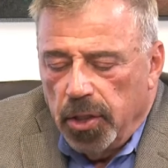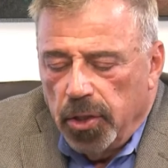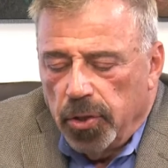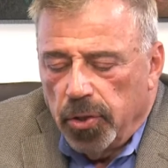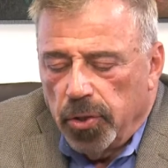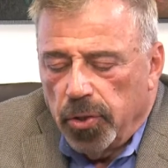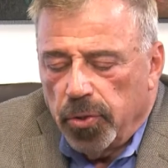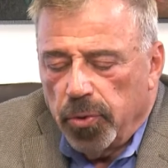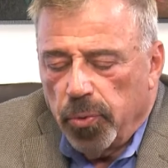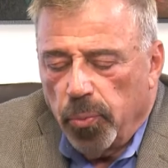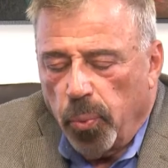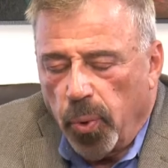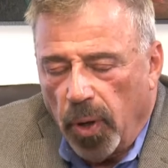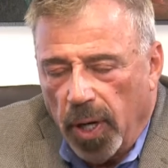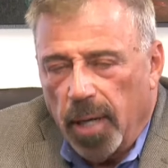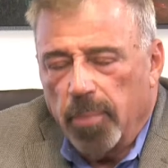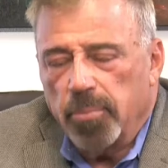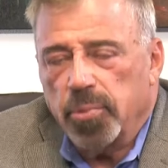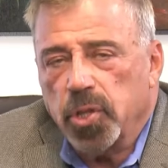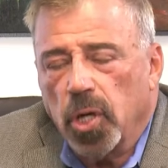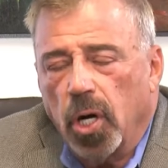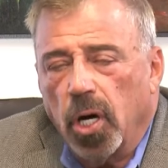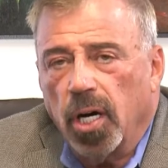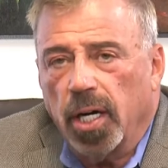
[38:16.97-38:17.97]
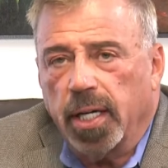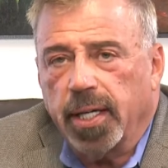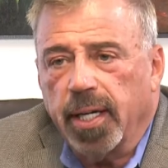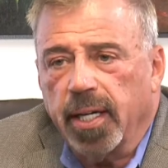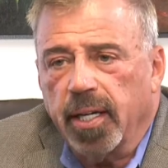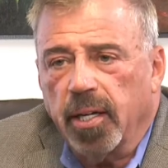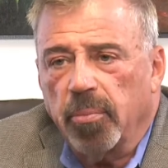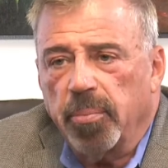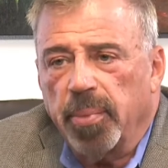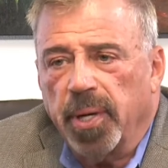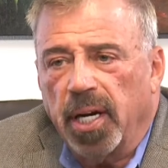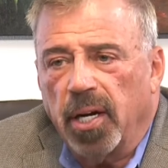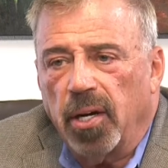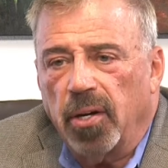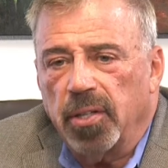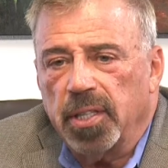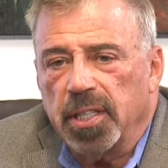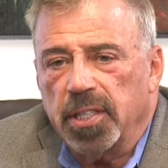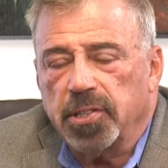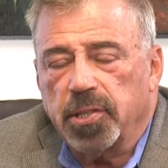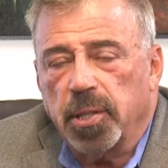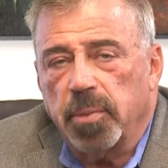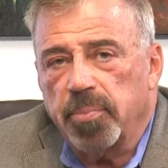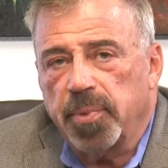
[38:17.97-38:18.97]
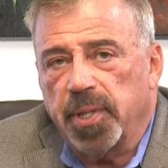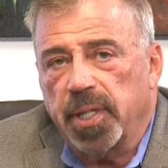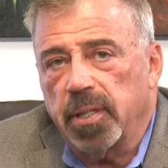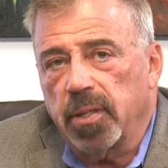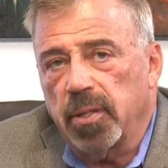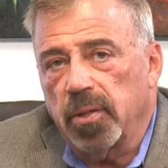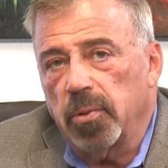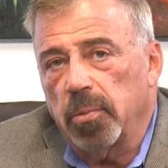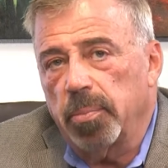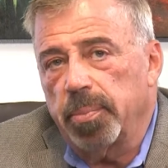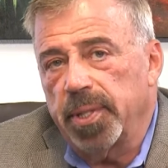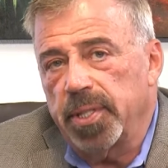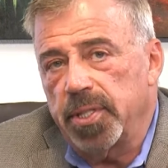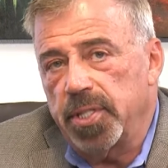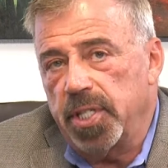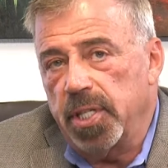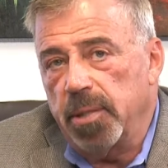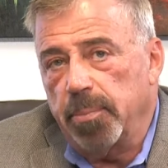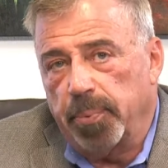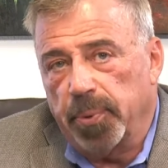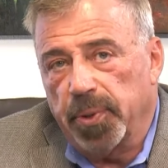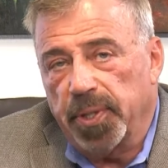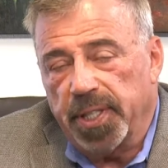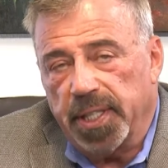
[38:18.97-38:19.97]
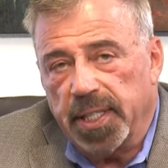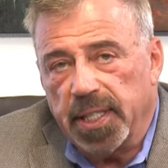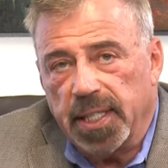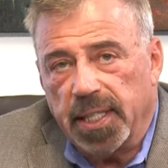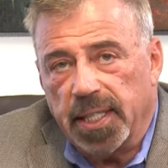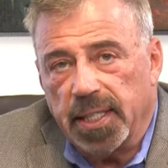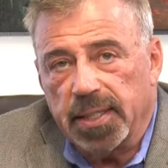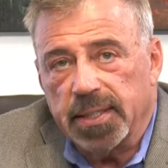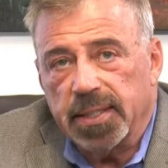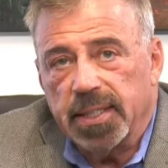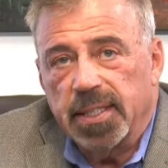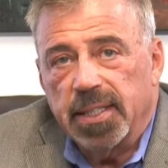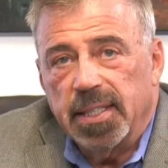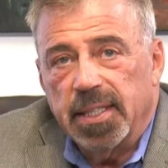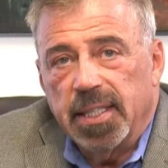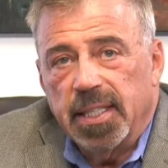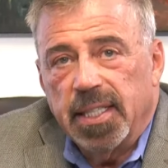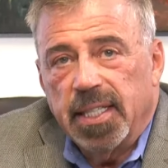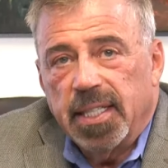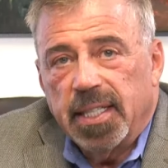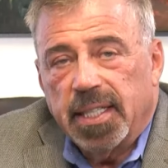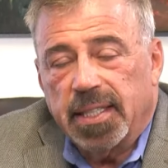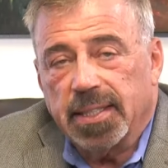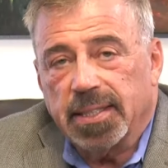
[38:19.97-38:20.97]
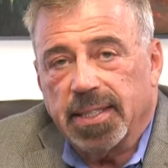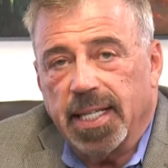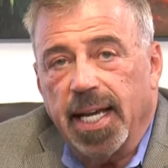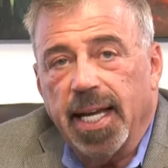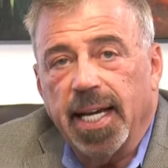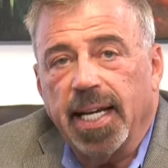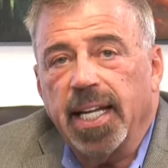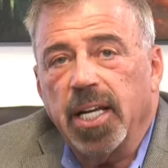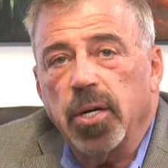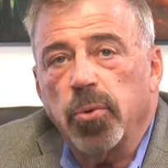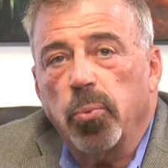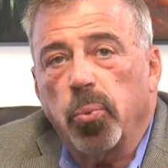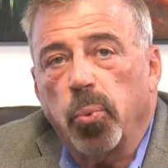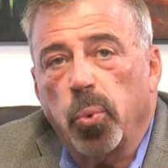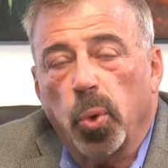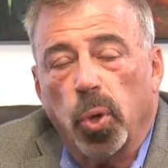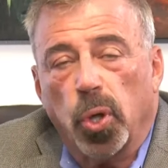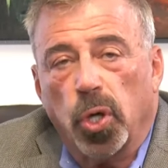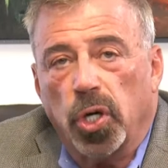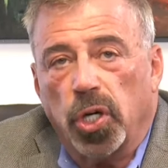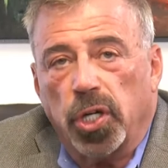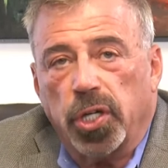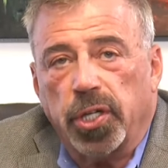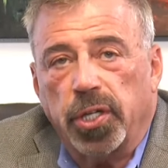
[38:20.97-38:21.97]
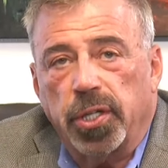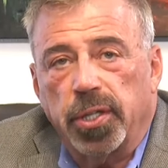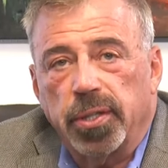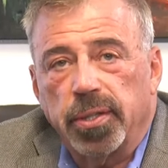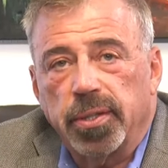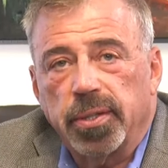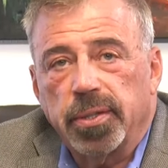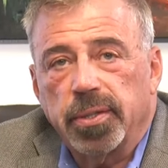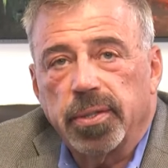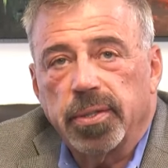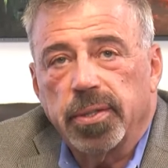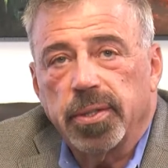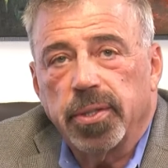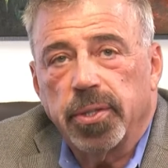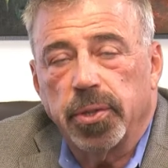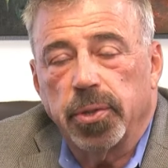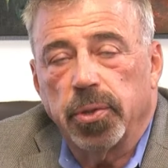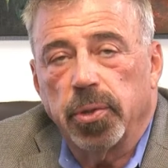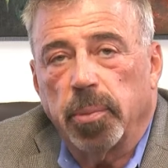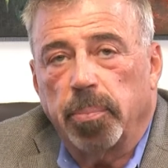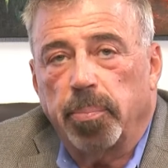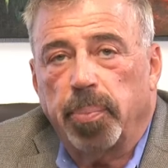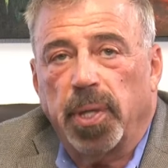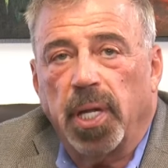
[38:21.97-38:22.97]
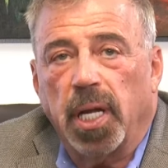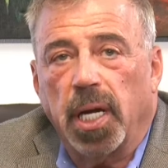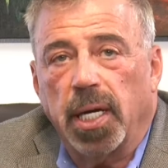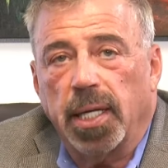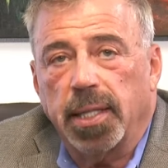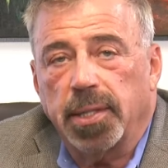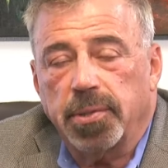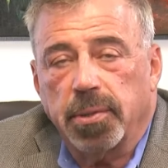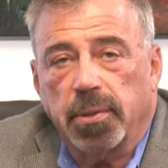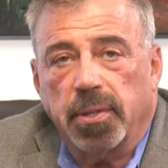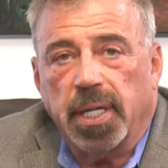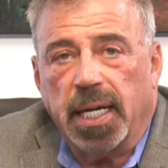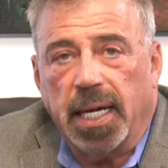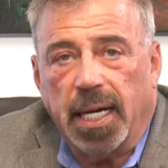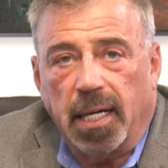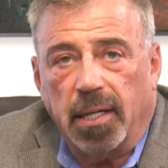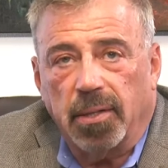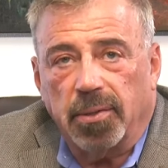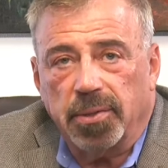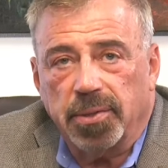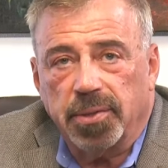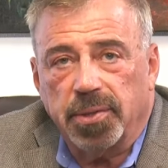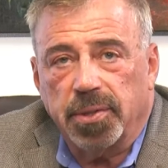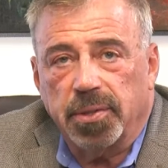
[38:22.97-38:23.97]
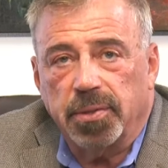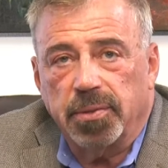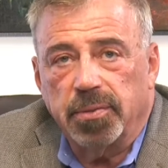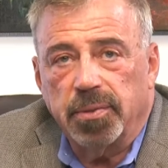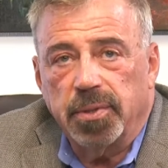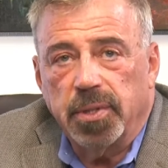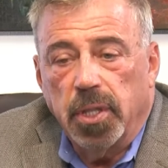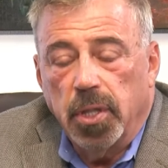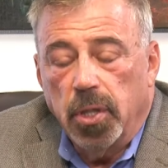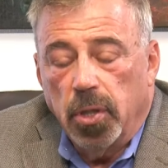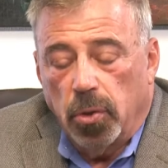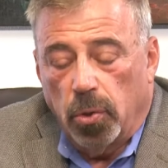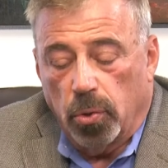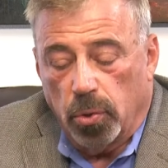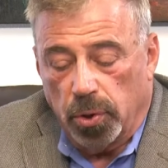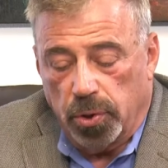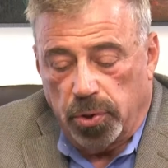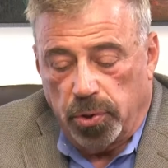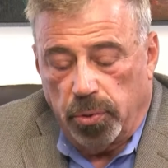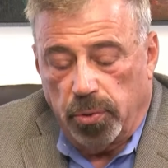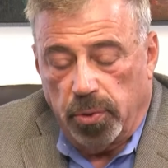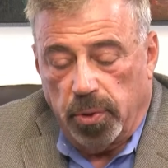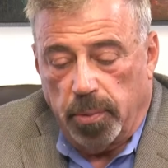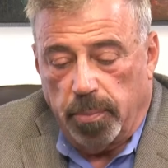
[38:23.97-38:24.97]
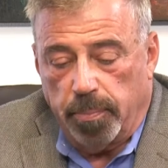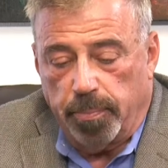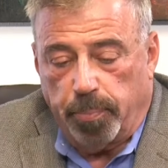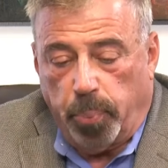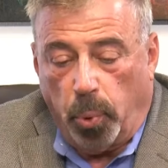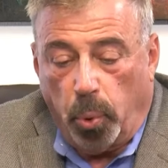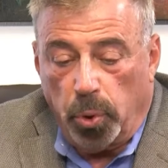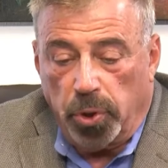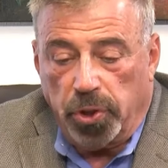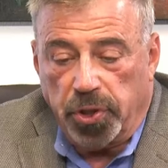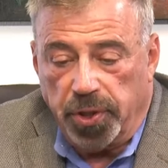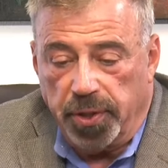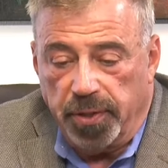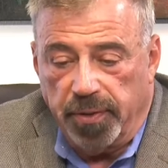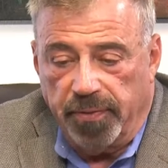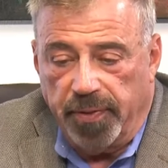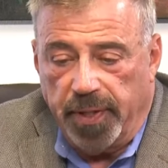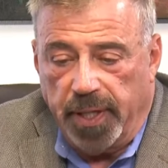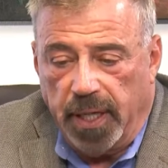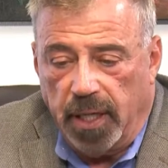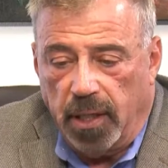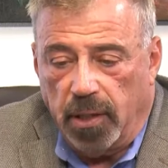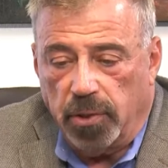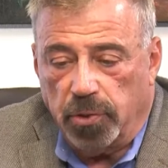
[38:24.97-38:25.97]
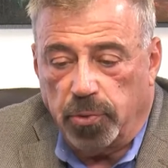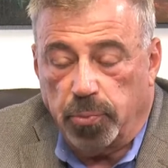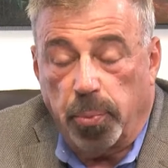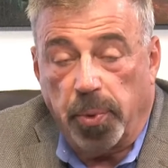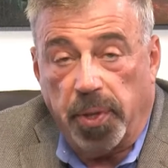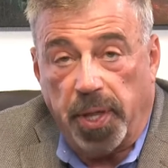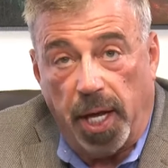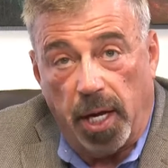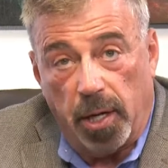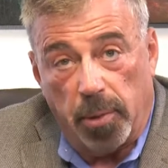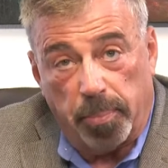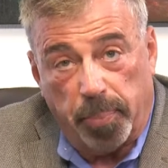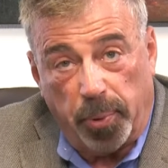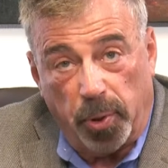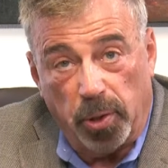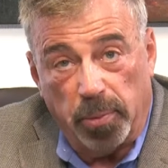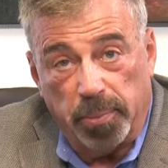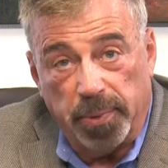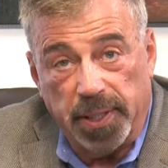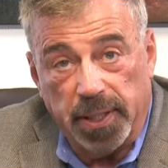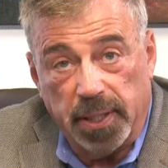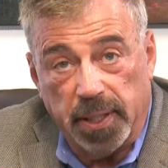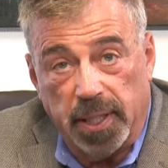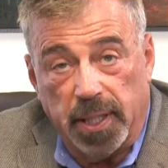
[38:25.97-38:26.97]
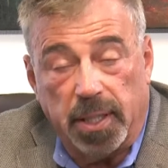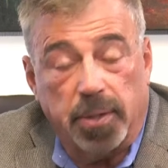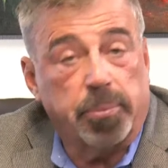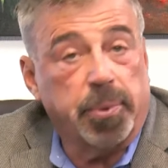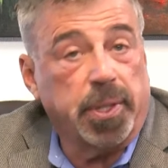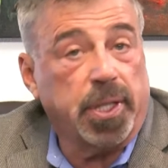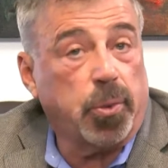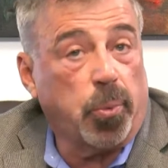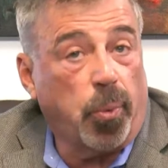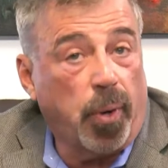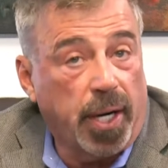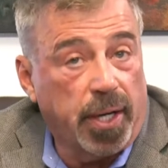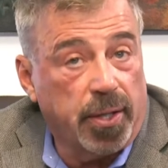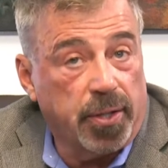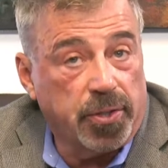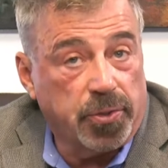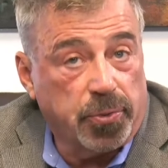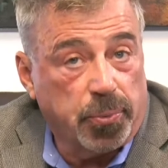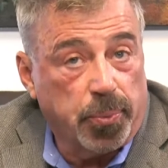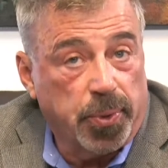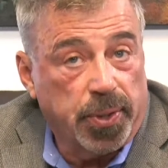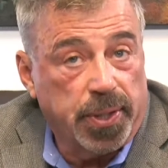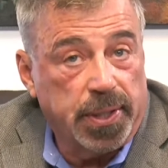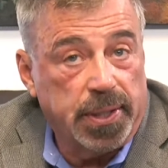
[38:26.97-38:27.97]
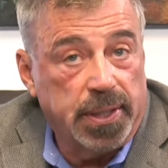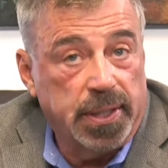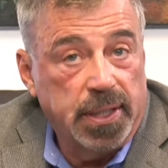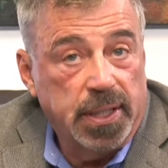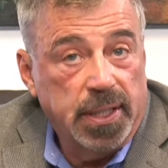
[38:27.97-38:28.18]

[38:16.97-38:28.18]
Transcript: What I'm talking about is something a little bit deeper than that. Because any work you apply to a house or to a portion of the house without a permit, and it requires one,